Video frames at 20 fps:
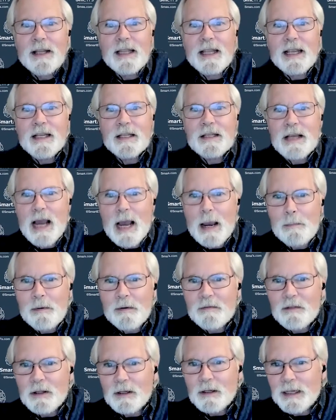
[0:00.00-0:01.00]
the top
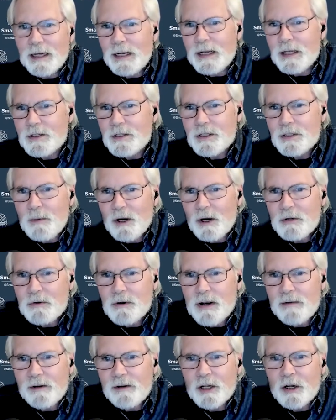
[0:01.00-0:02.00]
of the latest Smart
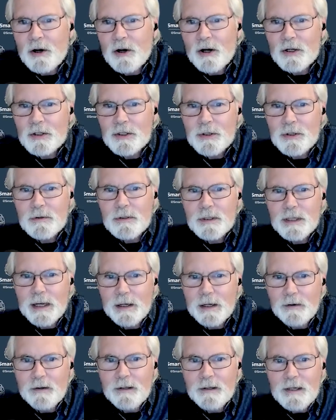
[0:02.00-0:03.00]
Driving Cars
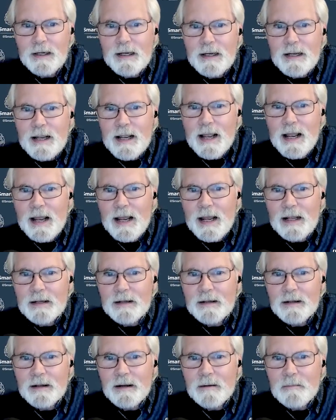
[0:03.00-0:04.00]
newsletter, and
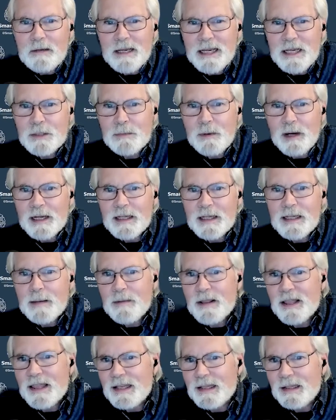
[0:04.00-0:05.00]
a piece by
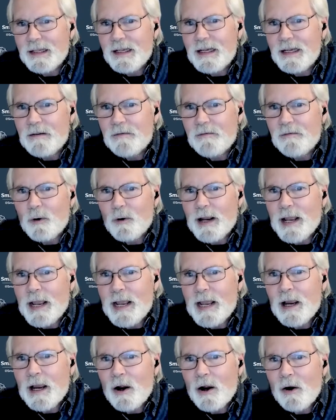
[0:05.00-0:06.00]
Timothy Lee for
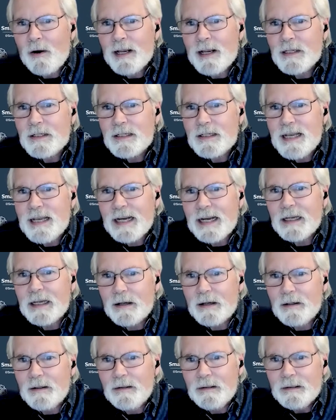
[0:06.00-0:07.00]
ARS
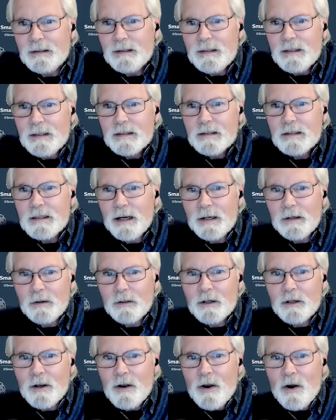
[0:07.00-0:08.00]
Technica
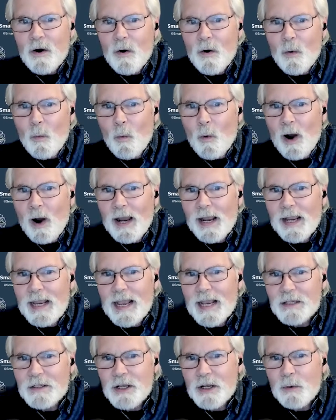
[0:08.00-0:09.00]
titled, "Why
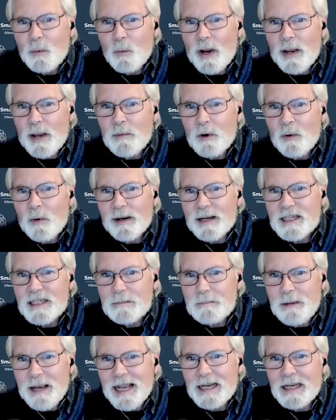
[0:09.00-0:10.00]
Hasn't Waymo
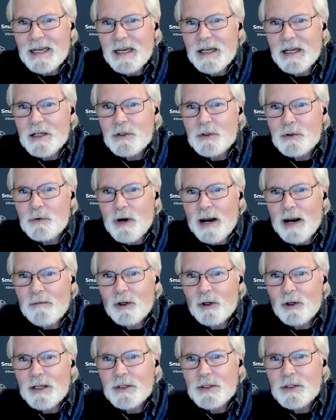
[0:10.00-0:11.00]
Expanded Its
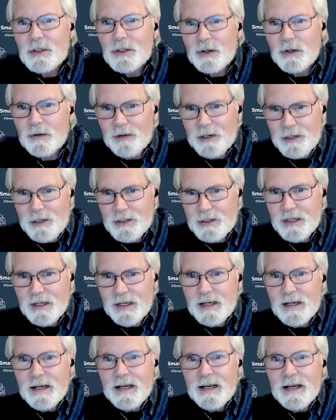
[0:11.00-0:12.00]
Driverless Service?
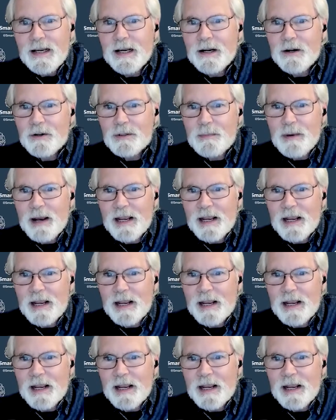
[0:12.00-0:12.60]
Here's My